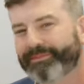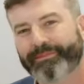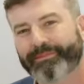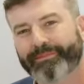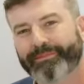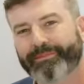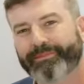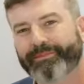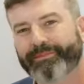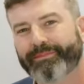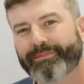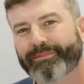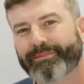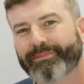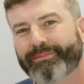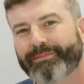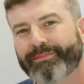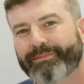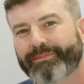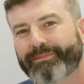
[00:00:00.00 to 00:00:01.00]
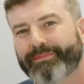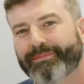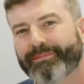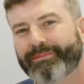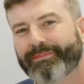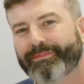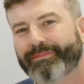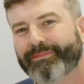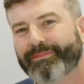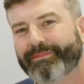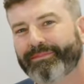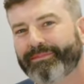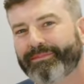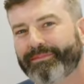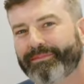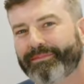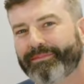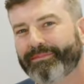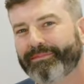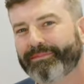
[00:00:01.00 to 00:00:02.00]

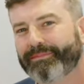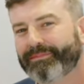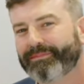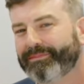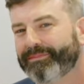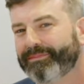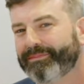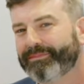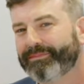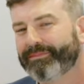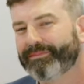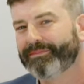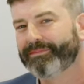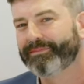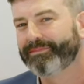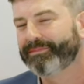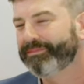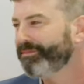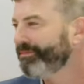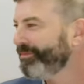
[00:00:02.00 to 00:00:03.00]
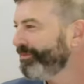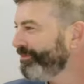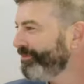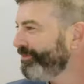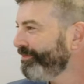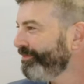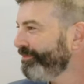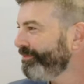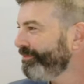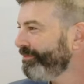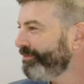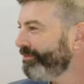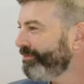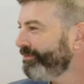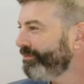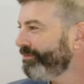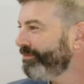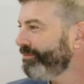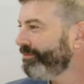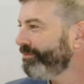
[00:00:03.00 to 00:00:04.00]

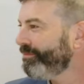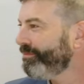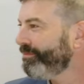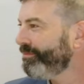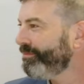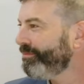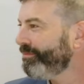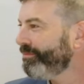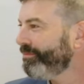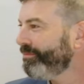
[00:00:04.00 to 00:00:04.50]
This person isn't speaking.